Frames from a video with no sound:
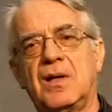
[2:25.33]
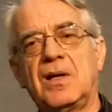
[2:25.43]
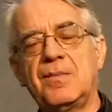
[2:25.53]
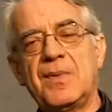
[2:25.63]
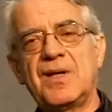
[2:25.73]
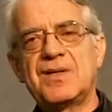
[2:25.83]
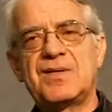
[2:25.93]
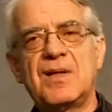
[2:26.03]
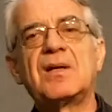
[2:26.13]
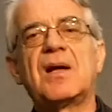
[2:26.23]

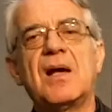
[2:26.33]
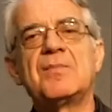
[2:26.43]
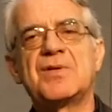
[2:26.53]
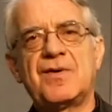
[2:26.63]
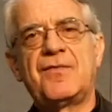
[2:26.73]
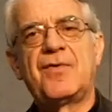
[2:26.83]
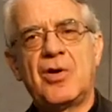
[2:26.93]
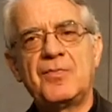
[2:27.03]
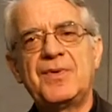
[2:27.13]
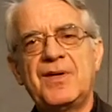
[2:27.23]
elements that comes
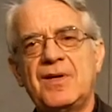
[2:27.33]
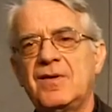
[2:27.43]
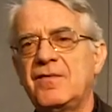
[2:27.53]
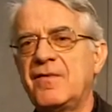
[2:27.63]
from the